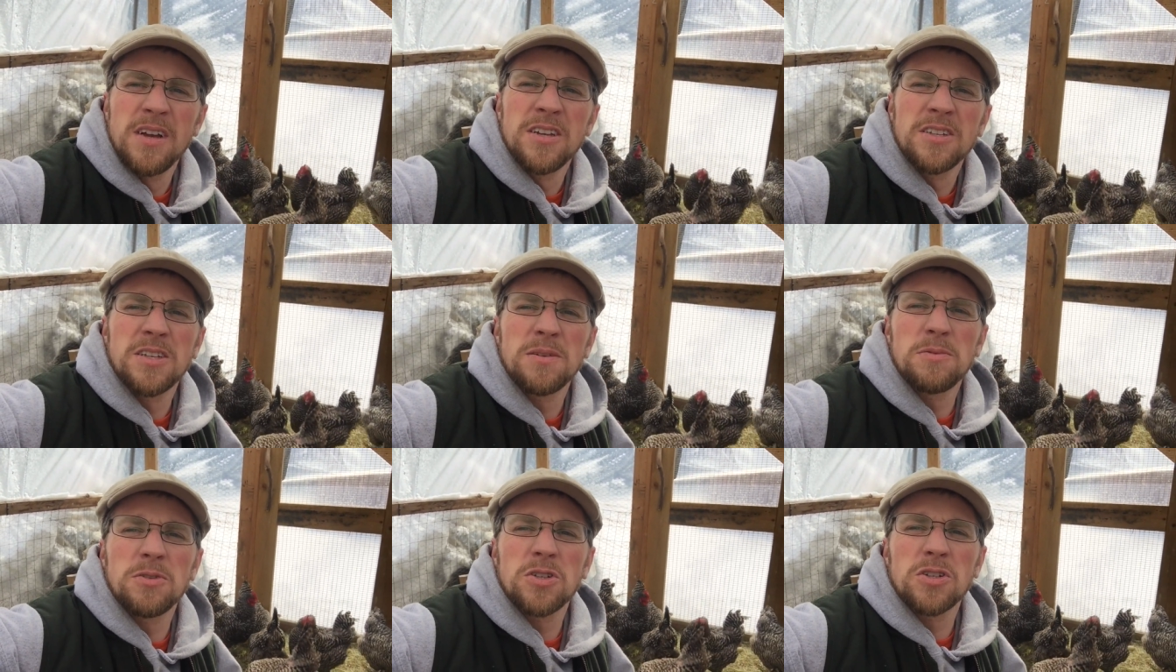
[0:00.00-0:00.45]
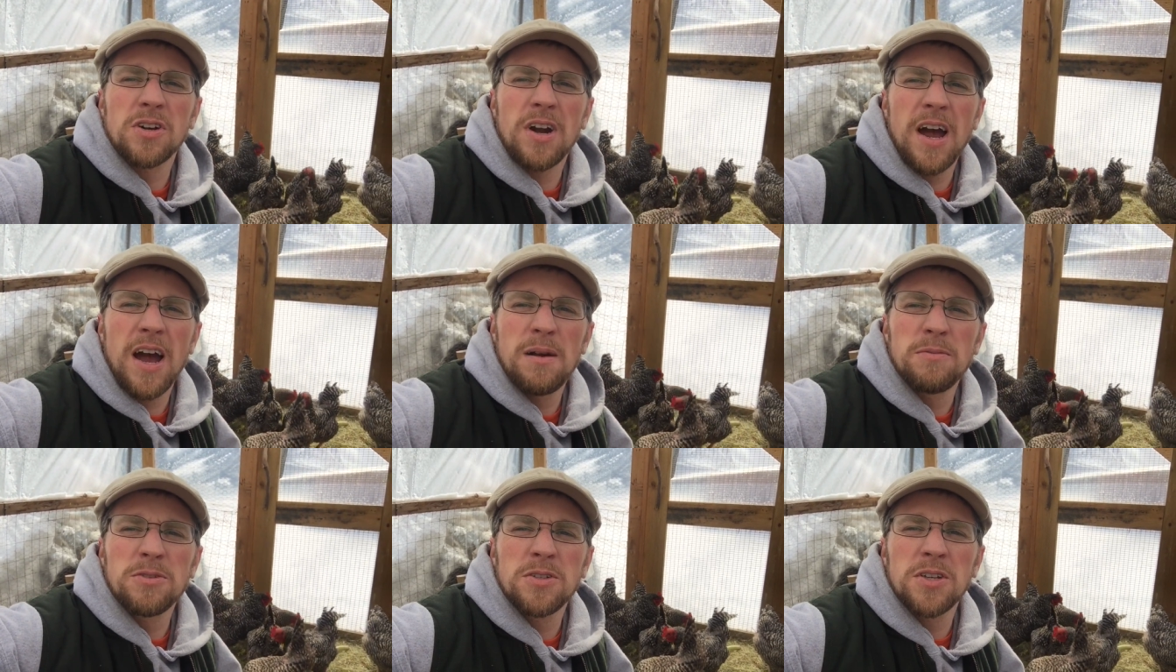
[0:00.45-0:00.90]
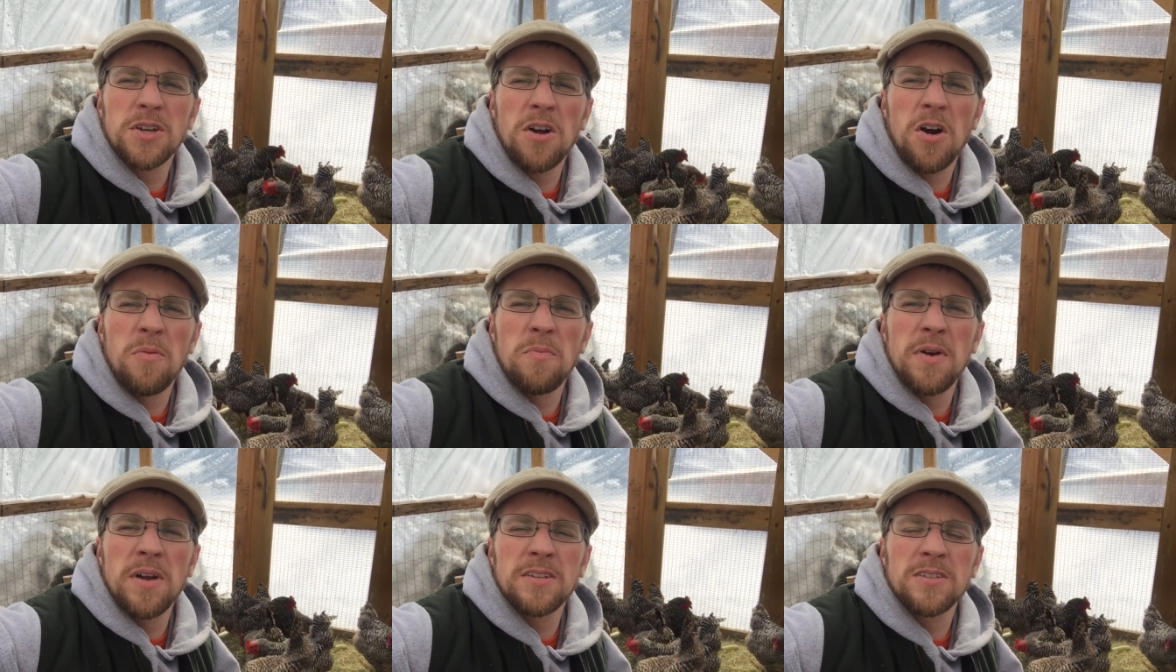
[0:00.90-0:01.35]
Subscribe so you
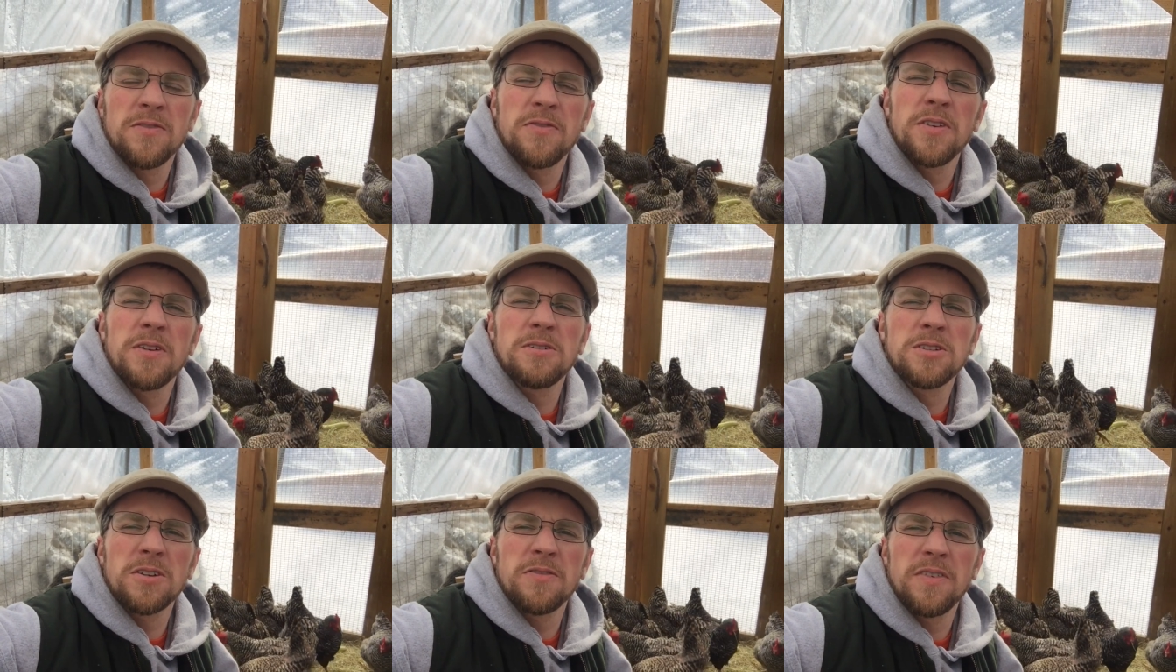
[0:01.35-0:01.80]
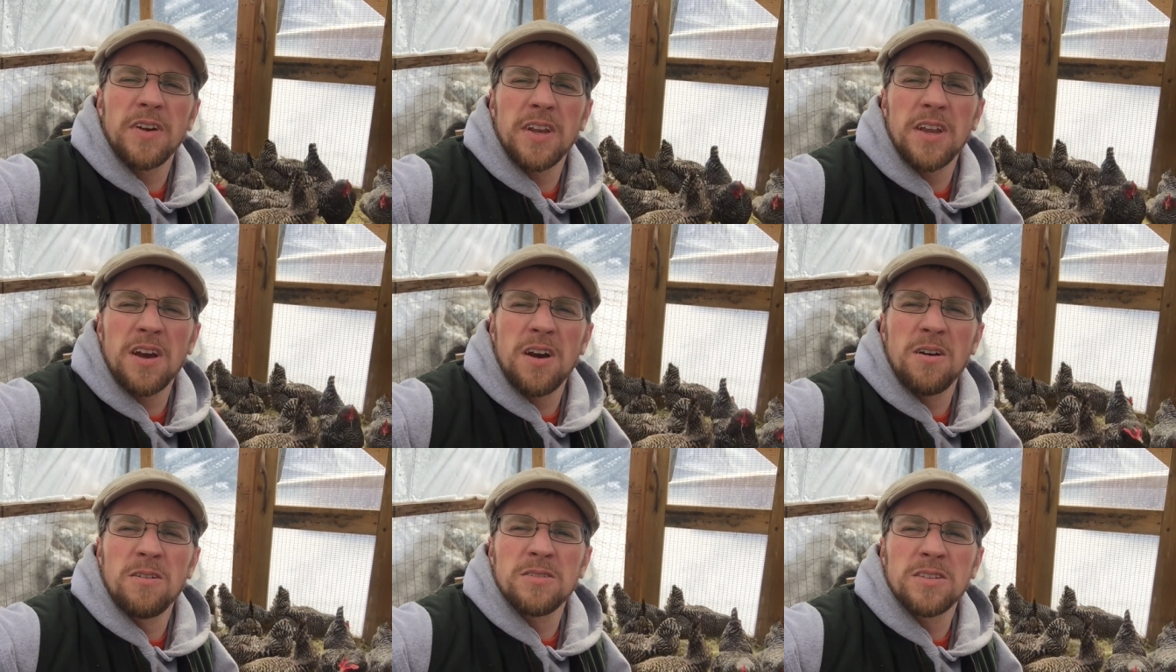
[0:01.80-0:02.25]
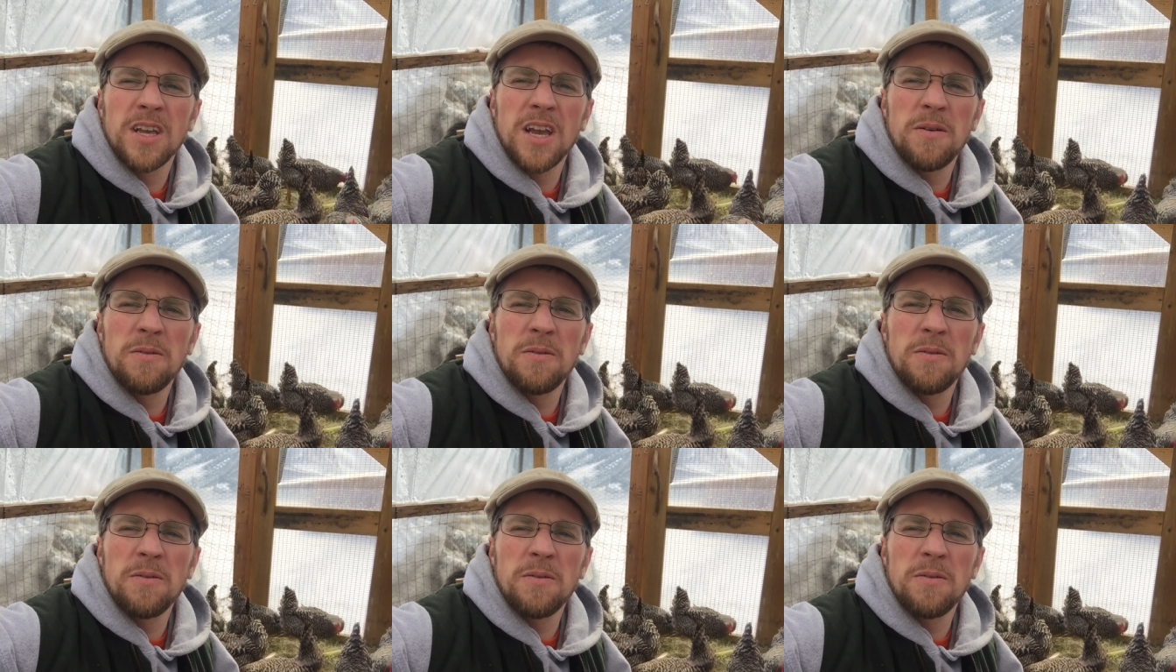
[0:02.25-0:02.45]
don't miss future videos.